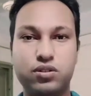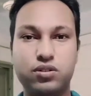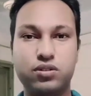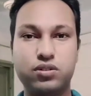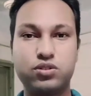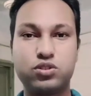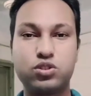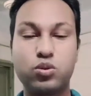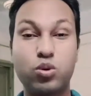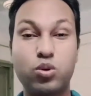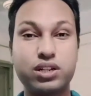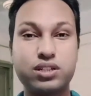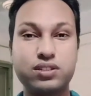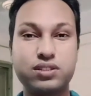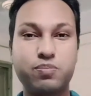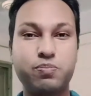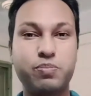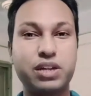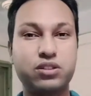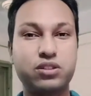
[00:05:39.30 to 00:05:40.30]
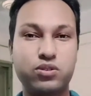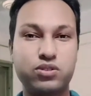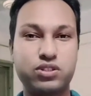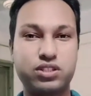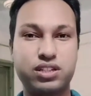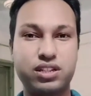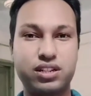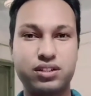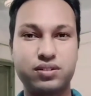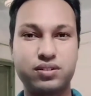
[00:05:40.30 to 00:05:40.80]
So what is the pathology
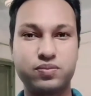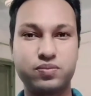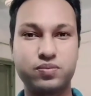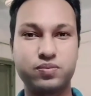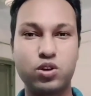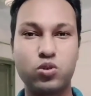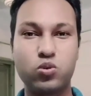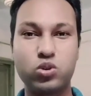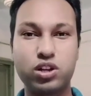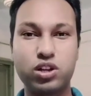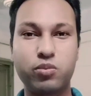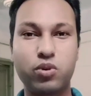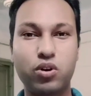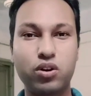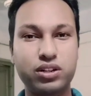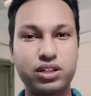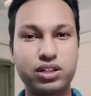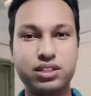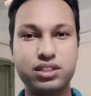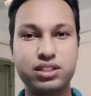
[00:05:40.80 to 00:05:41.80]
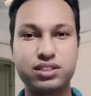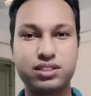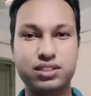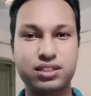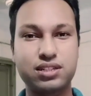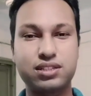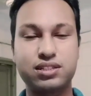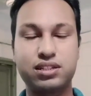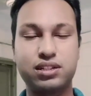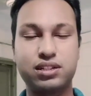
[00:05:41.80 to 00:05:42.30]
here? We have already
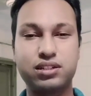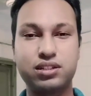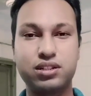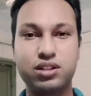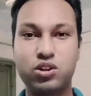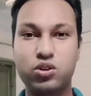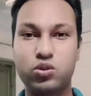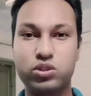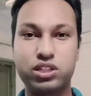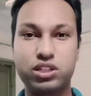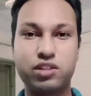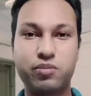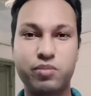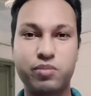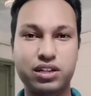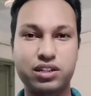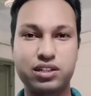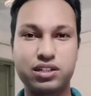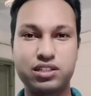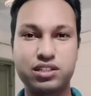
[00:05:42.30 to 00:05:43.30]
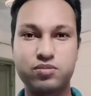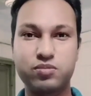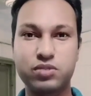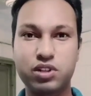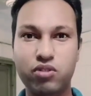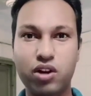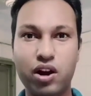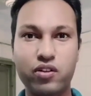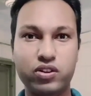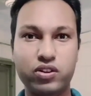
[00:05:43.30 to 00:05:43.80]
discussed it within the mechanism, now
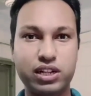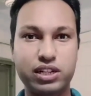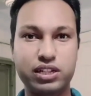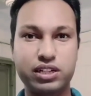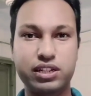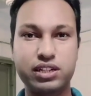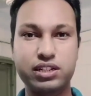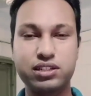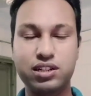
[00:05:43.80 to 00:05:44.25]
outlining it.